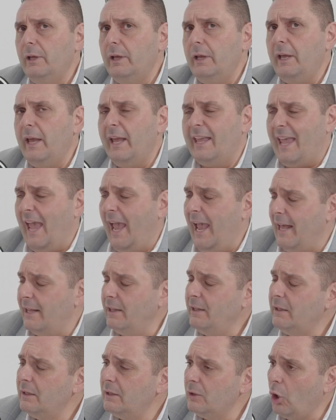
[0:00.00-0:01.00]
It
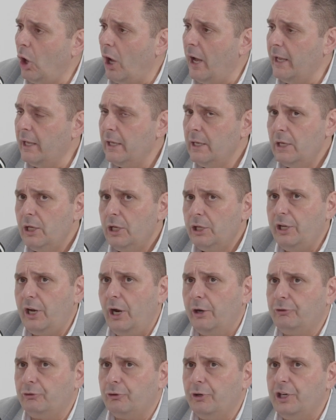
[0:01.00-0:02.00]
can.
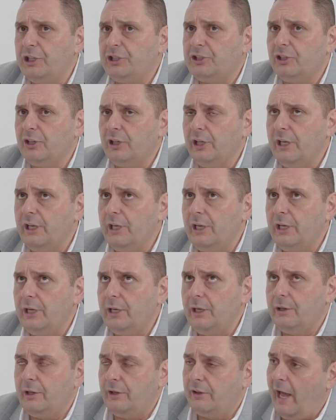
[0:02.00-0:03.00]

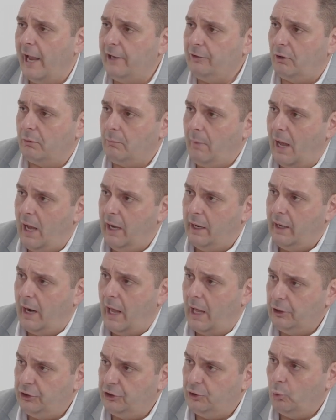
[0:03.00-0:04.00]
Traditionally, the days on market
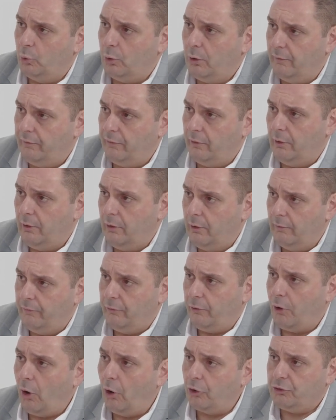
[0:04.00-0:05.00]
are shorter
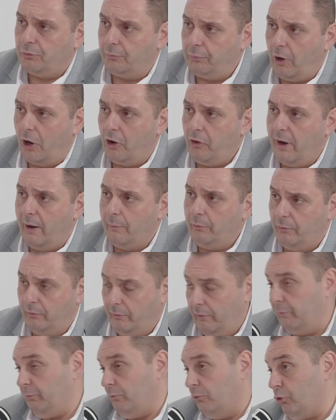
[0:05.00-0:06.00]
for an auction program,
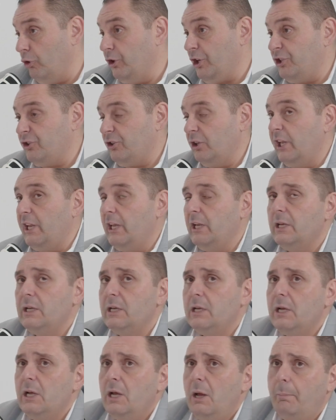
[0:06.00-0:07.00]
traditionally.
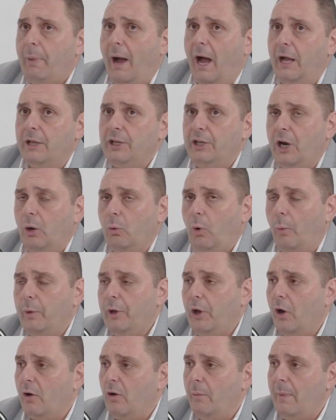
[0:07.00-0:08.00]
But, what we've
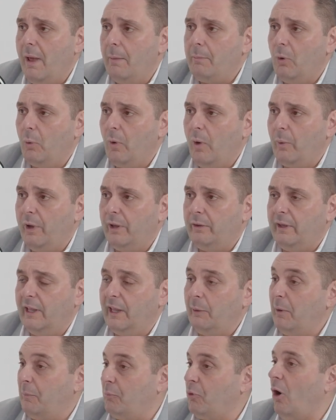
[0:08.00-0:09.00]
got to remember when we're
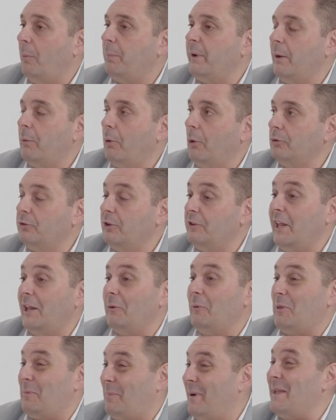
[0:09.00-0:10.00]
dealing with property, we're also dealing
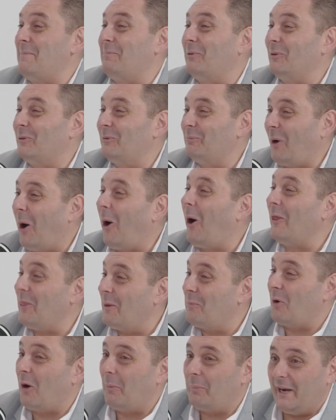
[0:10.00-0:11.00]
with people behind
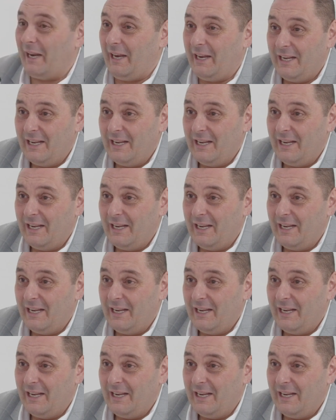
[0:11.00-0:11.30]
the property.